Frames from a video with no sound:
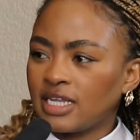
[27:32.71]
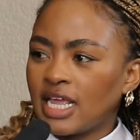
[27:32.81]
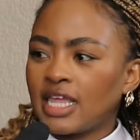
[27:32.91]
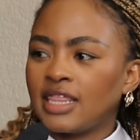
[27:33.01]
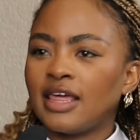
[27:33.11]

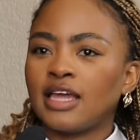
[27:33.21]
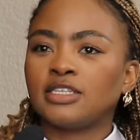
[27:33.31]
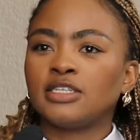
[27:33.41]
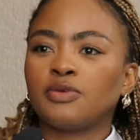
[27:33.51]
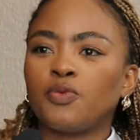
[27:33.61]
Yeah,
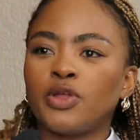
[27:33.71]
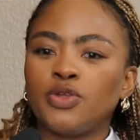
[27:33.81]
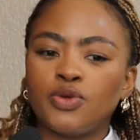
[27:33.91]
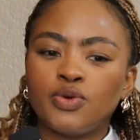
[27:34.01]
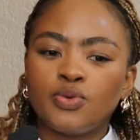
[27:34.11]
that when
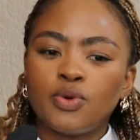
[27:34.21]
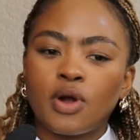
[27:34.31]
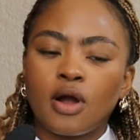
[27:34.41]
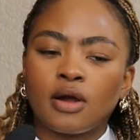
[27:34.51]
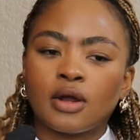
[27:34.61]
you
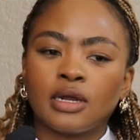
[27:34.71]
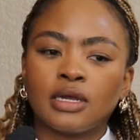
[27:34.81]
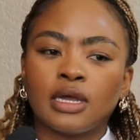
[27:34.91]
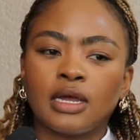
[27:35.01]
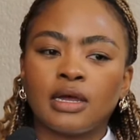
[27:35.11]

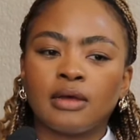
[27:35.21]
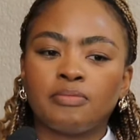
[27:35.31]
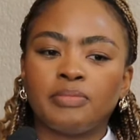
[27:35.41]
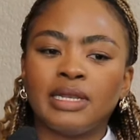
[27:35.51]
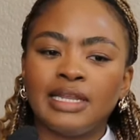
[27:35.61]
are a
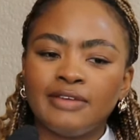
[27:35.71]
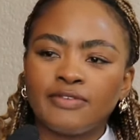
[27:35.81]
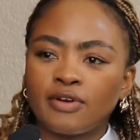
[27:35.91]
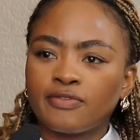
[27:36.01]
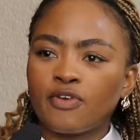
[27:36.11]

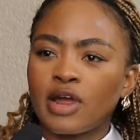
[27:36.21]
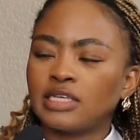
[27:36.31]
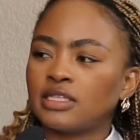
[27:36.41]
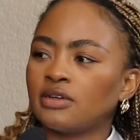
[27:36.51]
believer of Christ,